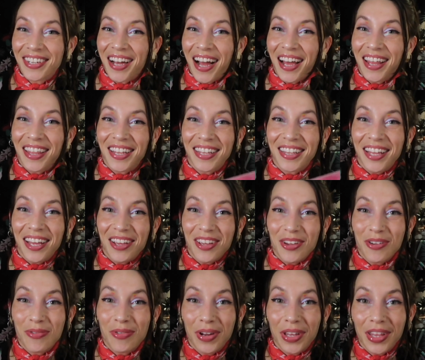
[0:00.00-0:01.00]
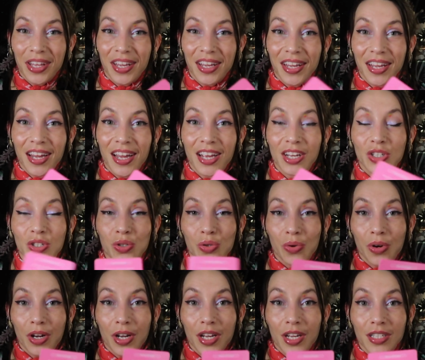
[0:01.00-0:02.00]
I think that you really
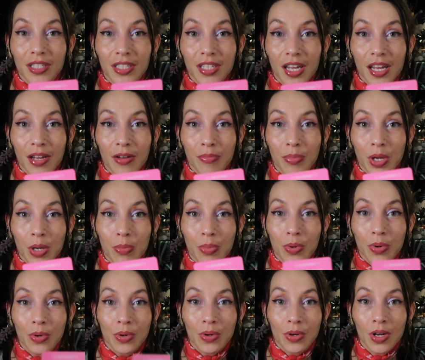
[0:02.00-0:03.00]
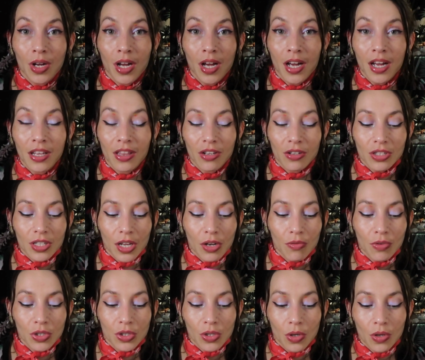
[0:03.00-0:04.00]
enjoy seeing people. There's like
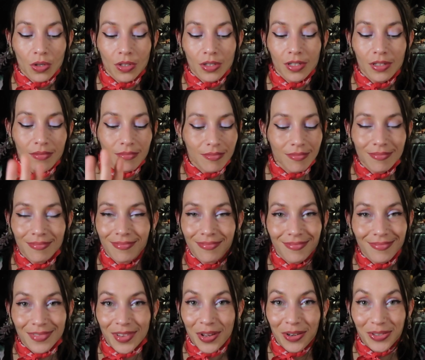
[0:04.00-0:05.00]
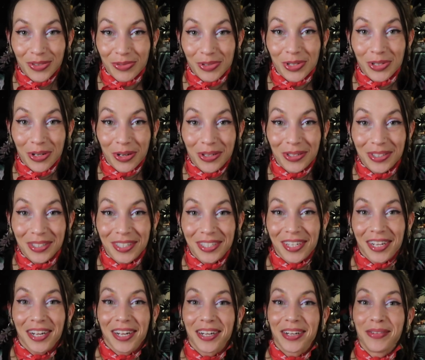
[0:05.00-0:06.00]
results. There's results.
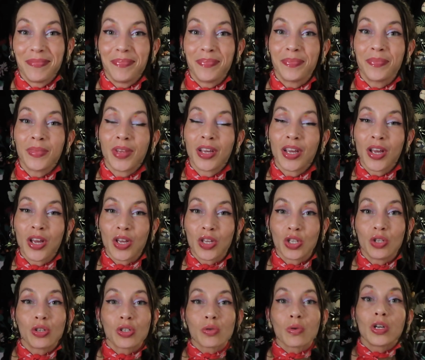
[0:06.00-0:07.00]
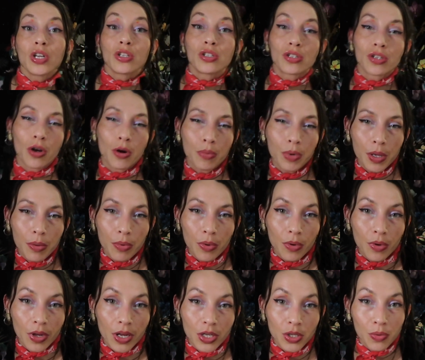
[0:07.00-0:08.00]
Um, you just want to show
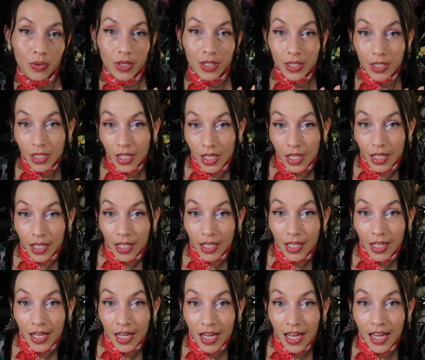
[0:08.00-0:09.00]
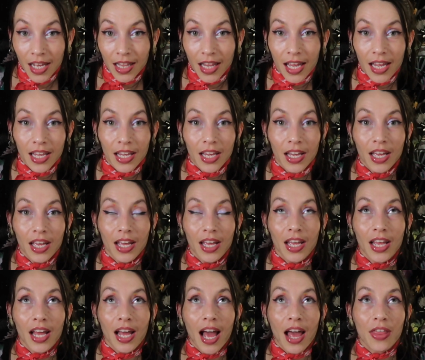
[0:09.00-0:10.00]
people and you want to see. Like,
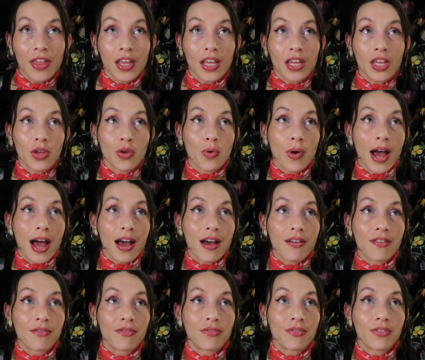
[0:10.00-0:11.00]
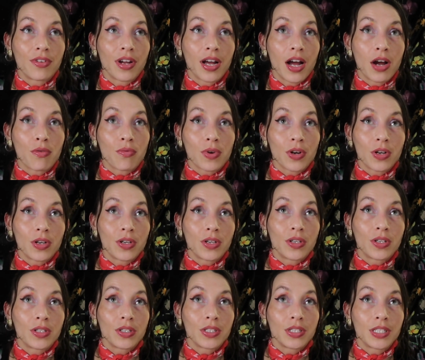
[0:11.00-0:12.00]
I think you have a
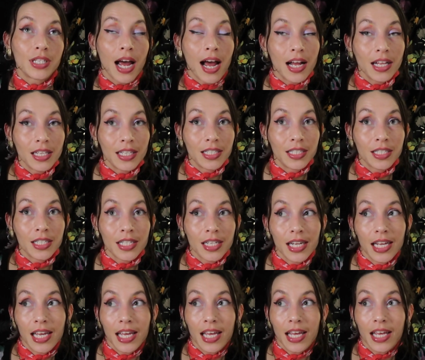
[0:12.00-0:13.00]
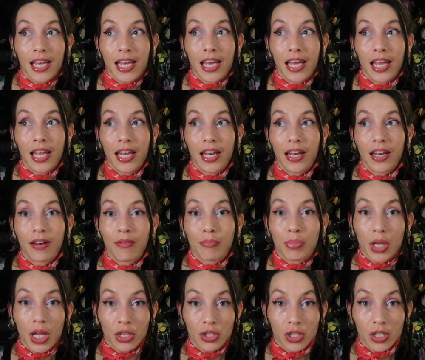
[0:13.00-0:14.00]
real talent in
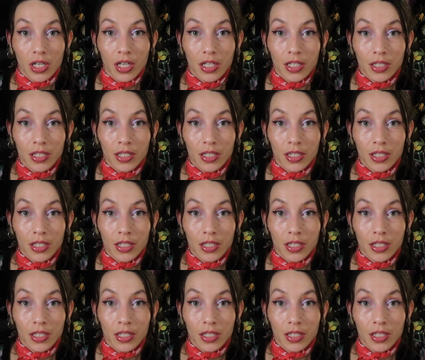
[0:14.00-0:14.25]
pleasure.